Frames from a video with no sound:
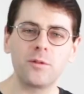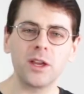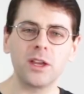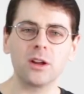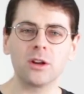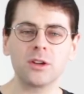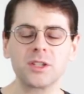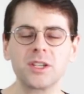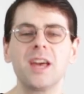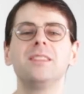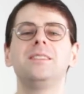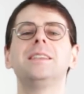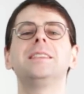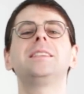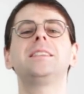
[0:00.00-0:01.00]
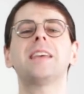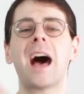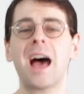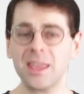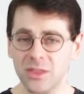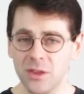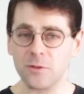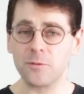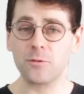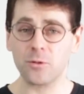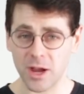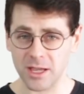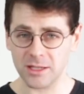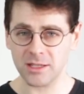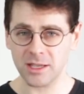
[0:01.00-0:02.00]
figures decide the
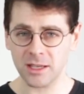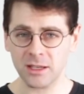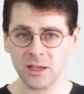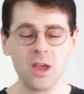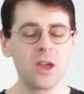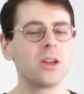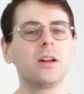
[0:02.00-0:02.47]
phrasing.